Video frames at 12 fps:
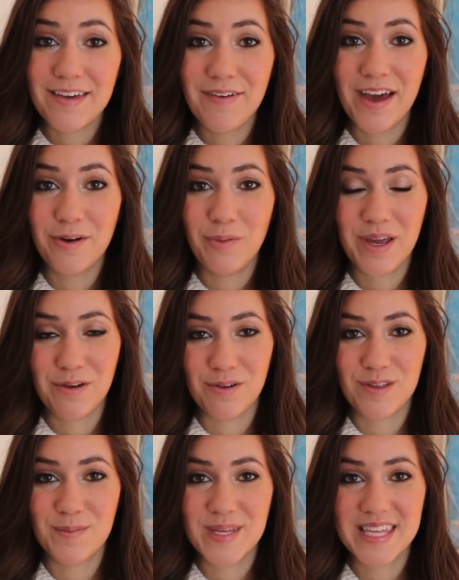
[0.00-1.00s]
I've had a white
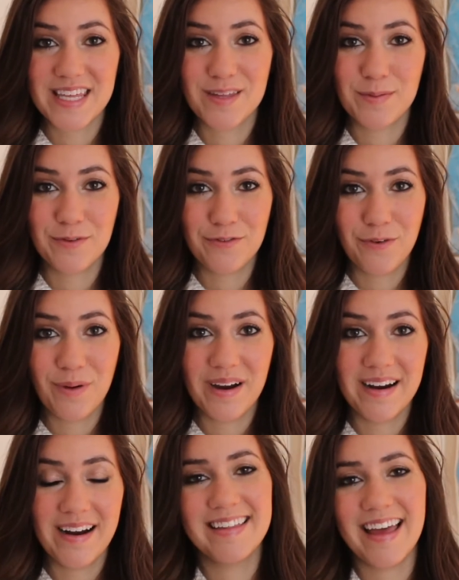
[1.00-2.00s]
Christmases
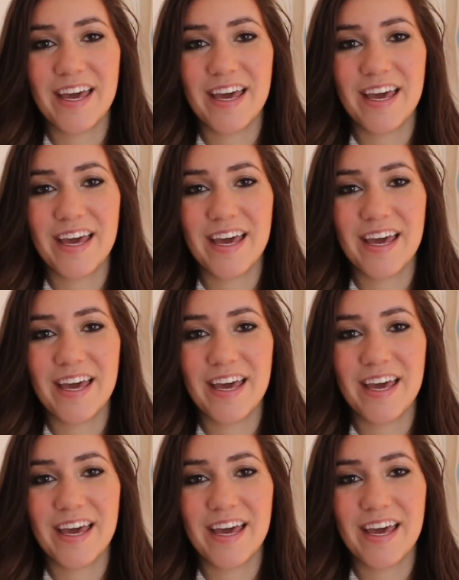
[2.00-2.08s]
before.